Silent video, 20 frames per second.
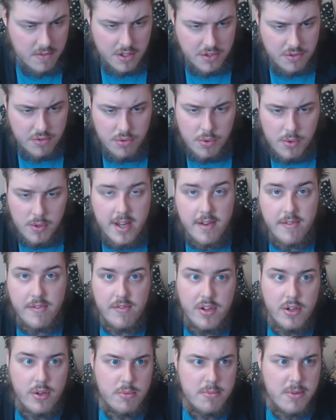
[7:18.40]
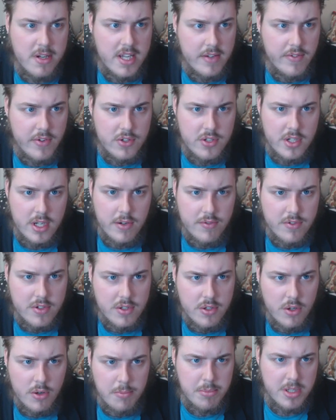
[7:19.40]
At all, if you believe yourself
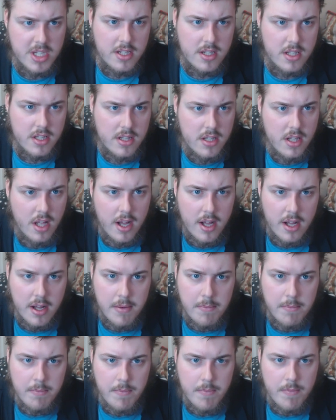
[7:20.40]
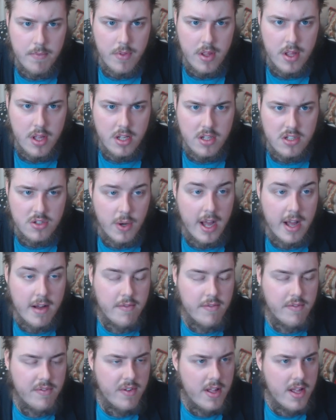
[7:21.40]
to not be to
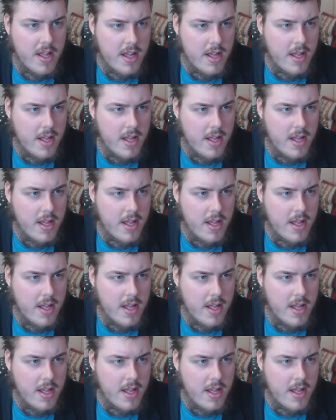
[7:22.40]
have